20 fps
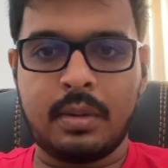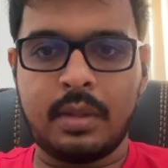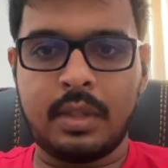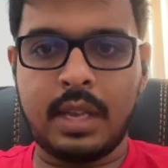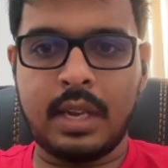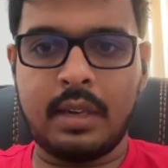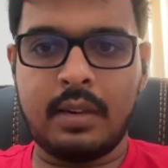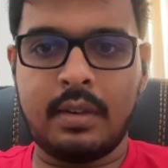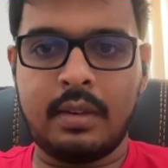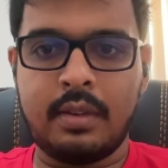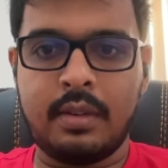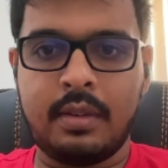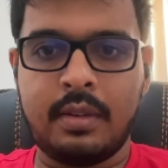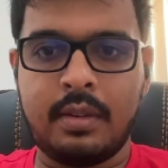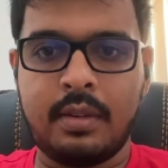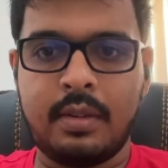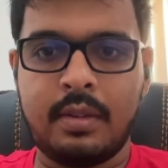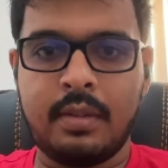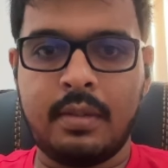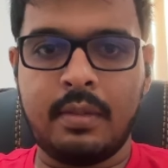that
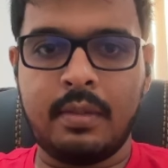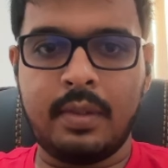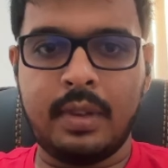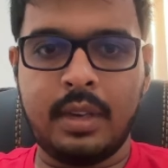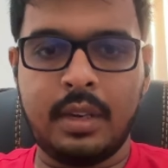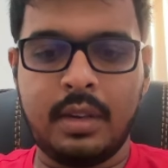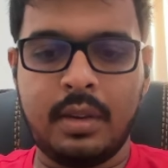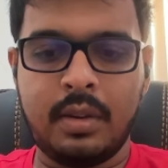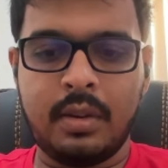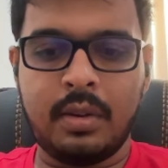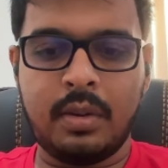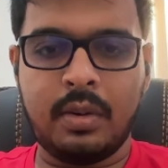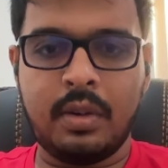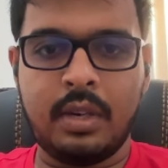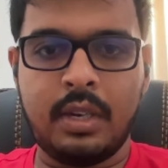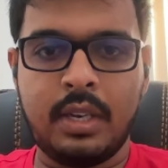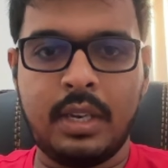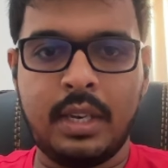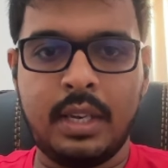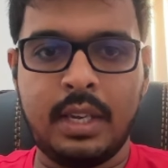will
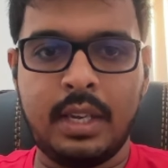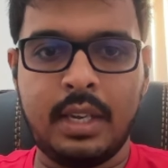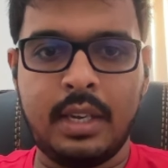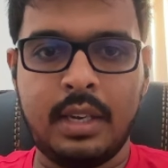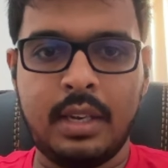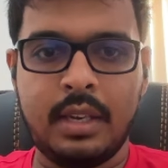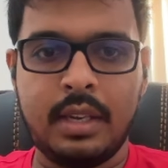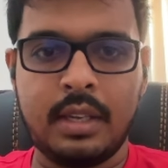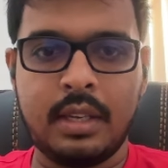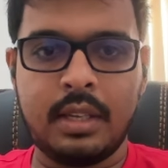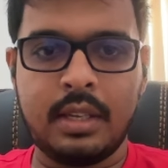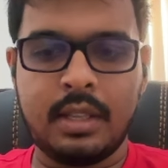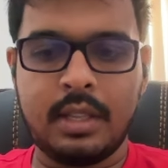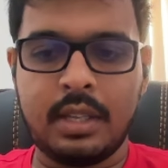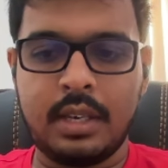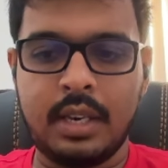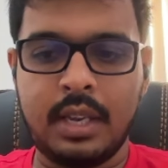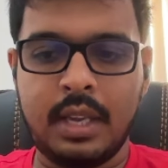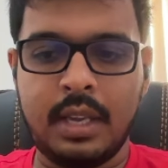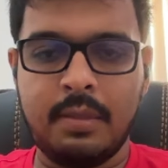only need
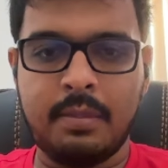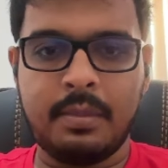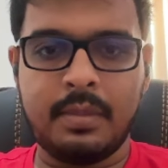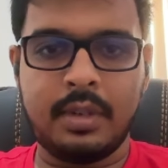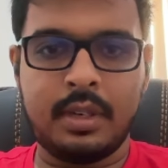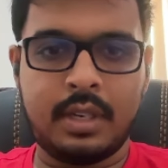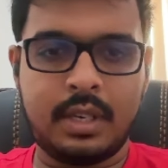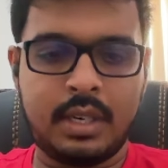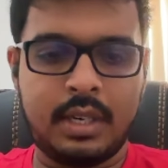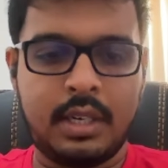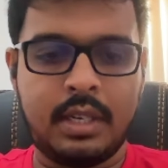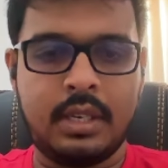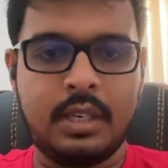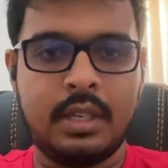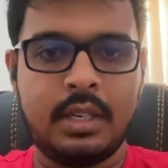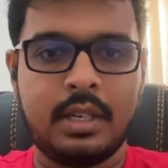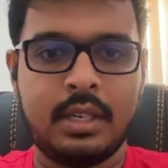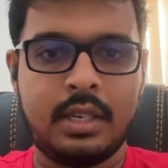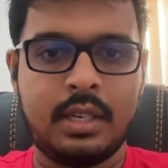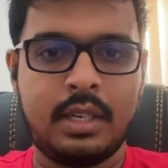the name, right?
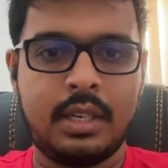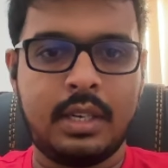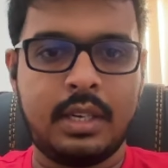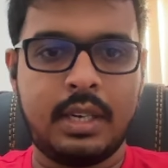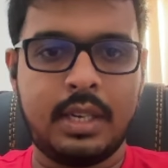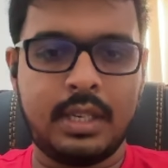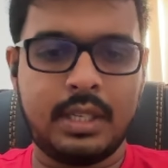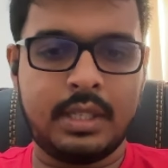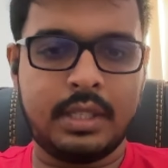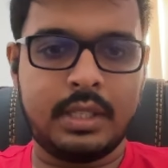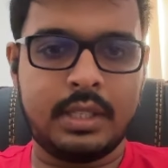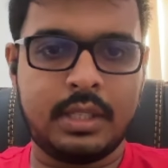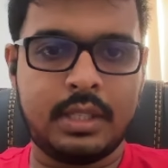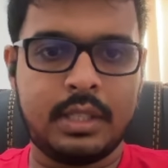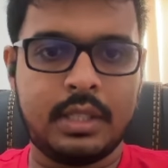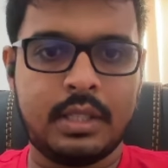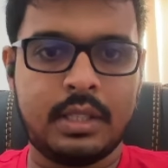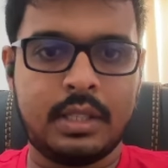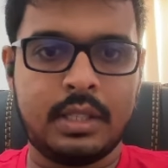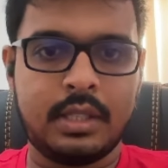
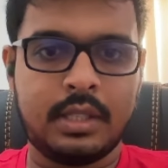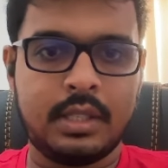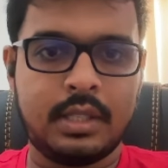Test,